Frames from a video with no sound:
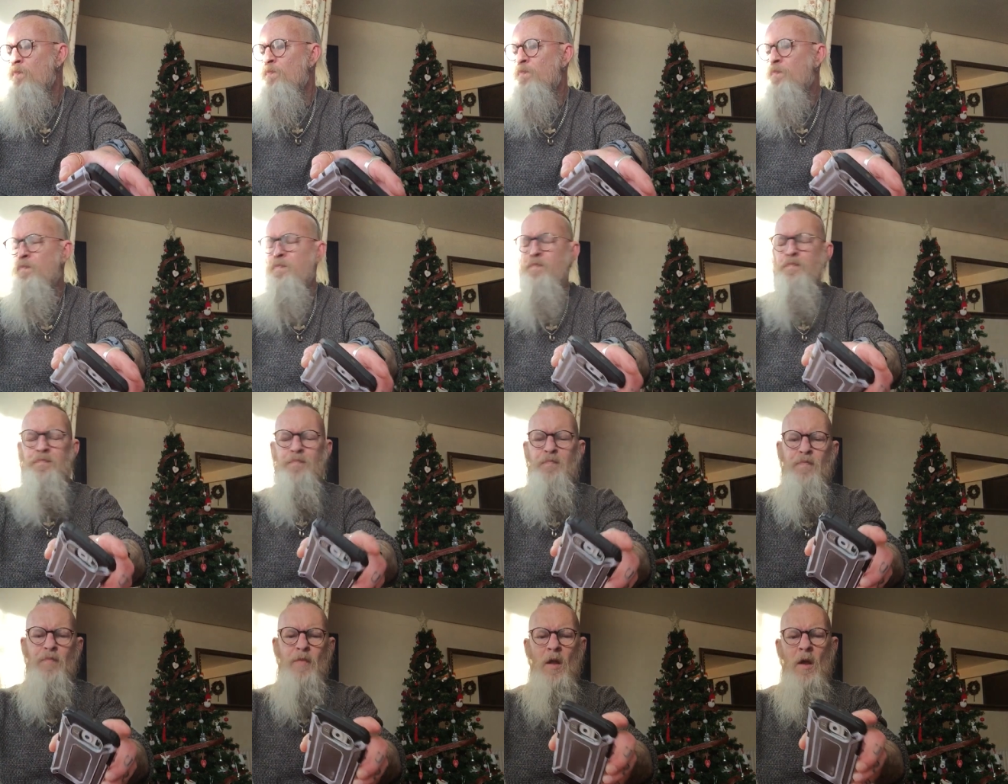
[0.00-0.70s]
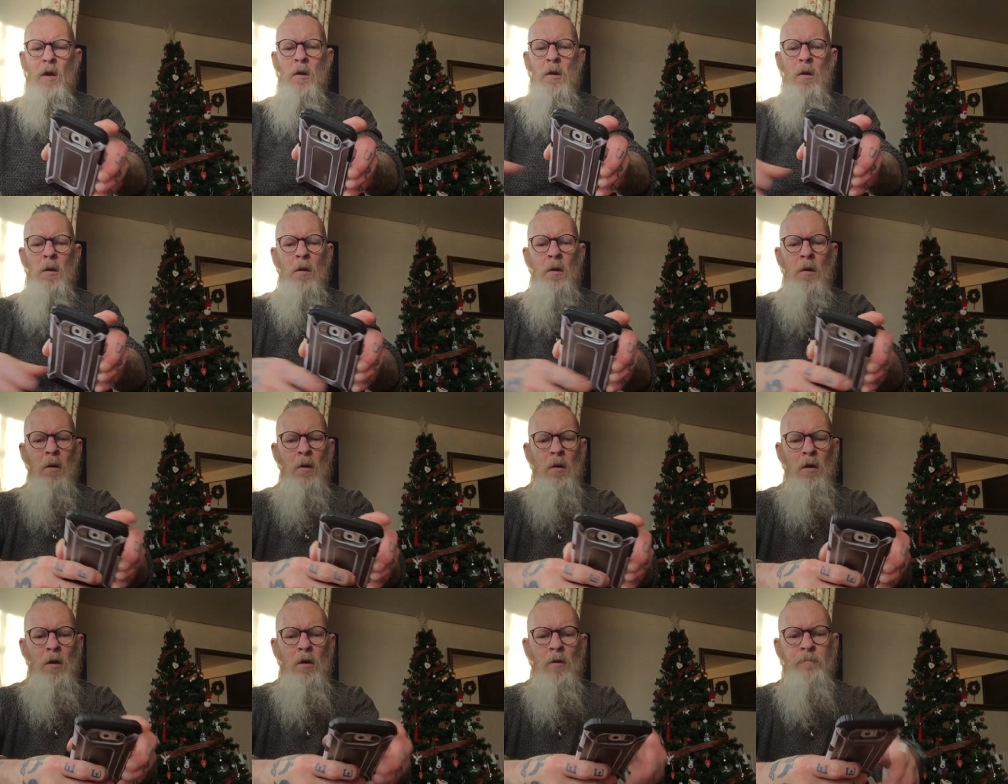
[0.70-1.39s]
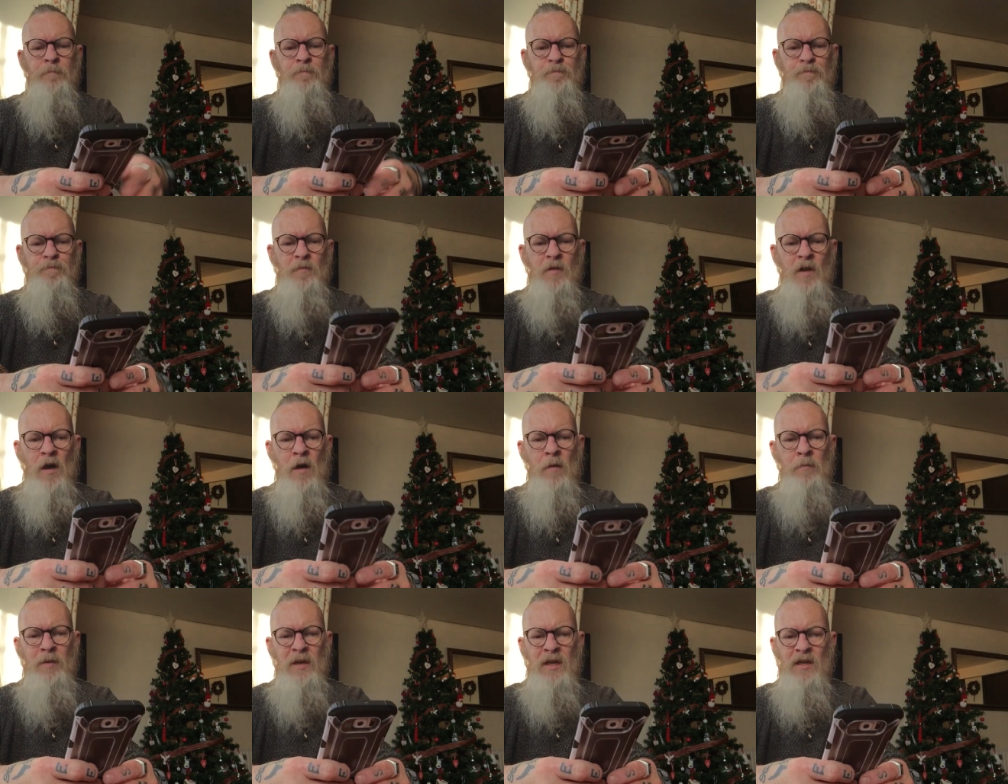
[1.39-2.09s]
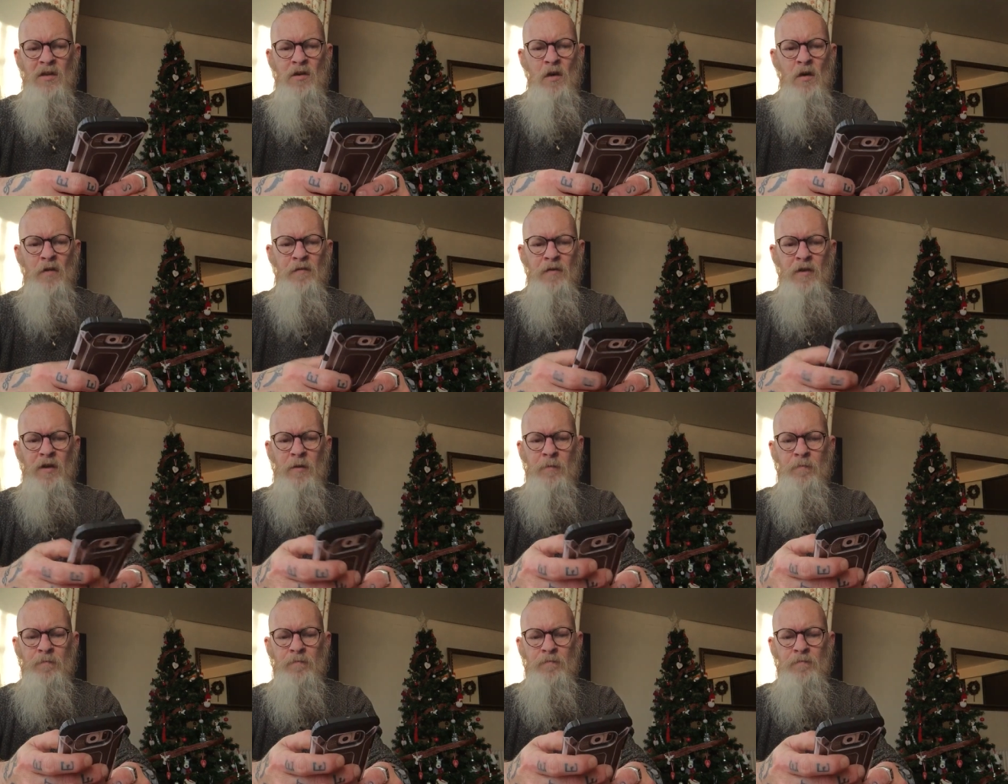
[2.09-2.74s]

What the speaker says: Oh, can't beat coffee.